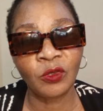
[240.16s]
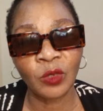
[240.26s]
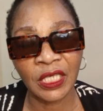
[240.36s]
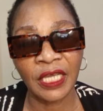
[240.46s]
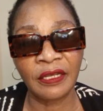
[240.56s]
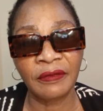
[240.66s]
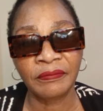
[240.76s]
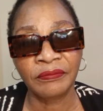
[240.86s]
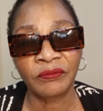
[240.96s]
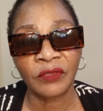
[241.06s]
you said,
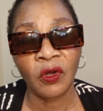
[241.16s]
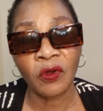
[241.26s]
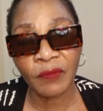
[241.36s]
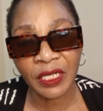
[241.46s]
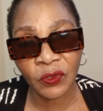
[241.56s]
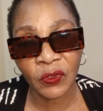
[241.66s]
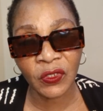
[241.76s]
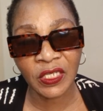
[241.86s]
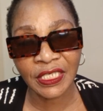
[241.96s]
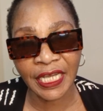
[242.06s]
or
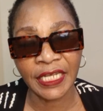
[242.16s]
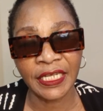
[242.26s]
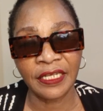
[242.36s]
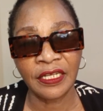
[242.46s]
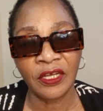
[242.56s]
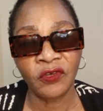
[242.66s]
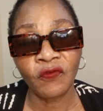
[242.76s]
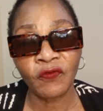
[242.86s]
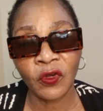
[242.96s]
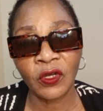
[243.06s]
Mayugno decided
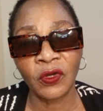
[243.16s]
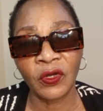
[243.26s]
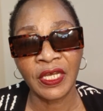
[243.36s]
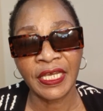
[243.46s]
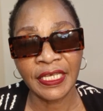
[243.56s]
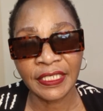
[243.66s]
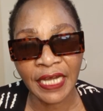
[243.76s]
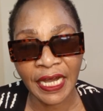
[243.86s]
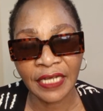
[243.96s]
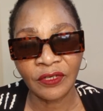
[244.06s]
to follow his
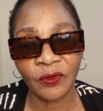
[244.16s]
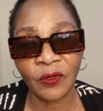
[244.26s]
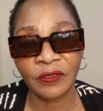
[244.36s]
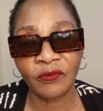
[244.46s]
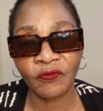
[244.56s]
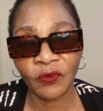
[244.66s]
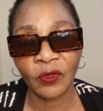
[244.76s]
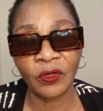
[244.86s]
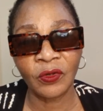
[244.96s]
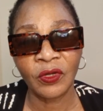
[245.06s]
heart or to
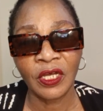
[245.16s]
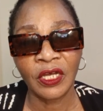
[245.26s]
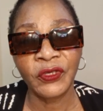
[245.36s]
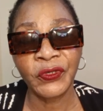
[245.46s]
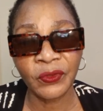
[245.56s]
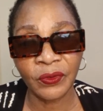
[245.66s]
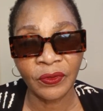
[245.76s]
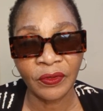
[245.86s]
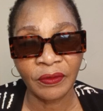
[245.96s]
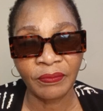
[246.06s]
follow you,
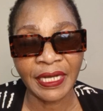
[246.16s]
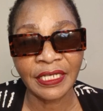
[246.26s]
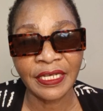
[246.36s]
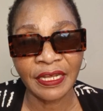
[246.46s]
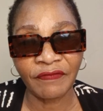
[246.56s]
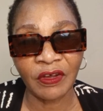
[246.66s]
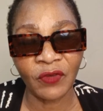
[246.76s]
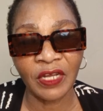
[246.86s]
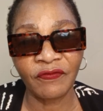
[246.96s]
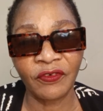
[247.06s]
but never
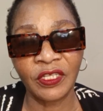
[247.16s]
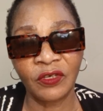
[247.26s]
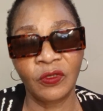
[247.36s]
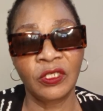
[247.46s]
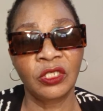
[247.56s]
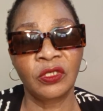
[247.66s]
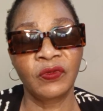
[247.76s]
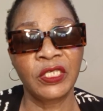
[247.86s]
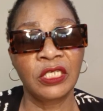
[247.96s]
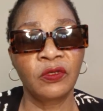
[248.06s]
went for the condition
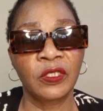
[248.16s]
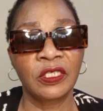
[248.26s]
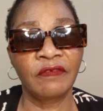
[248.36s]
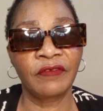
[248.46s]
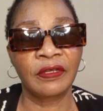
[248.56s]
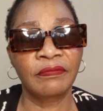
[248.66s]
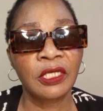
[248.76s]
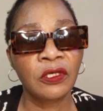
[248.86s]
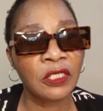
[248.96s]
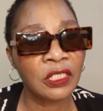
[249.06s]
which he was given?
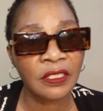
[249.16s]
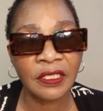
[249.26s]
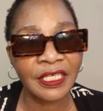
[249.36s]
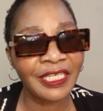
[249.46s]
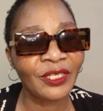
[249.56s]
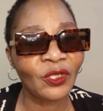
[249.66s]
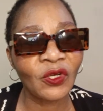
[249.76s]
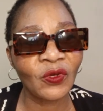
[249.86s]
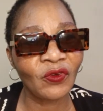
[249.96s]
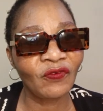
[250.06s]
Because it is
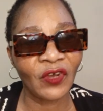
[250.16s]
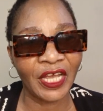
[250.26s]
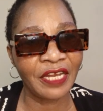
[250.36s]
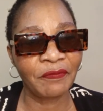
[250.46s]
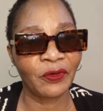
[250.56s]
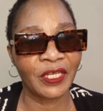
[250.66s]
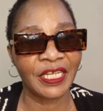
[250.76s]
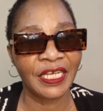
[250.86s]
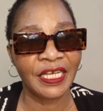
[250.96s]
not good for anybody.